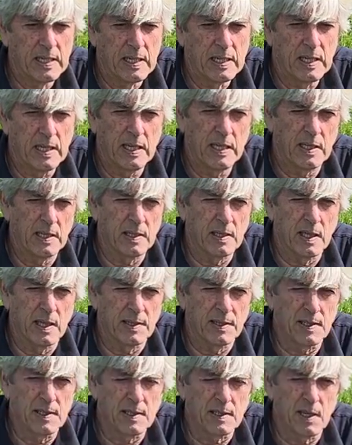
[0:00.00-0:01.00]
In,
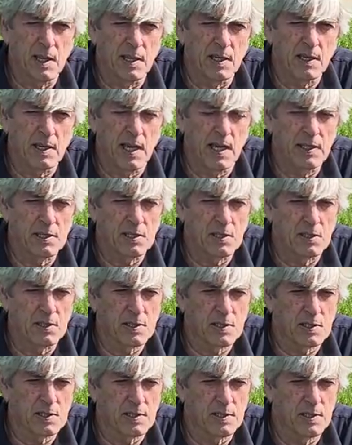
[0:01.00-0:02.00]
at this location,
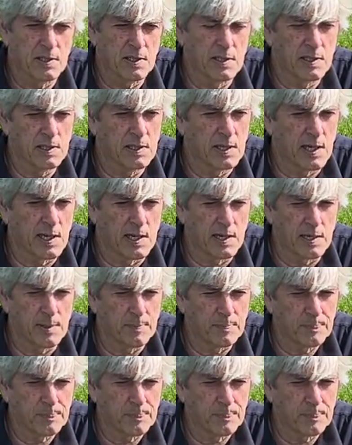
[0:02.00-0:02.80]
the uh,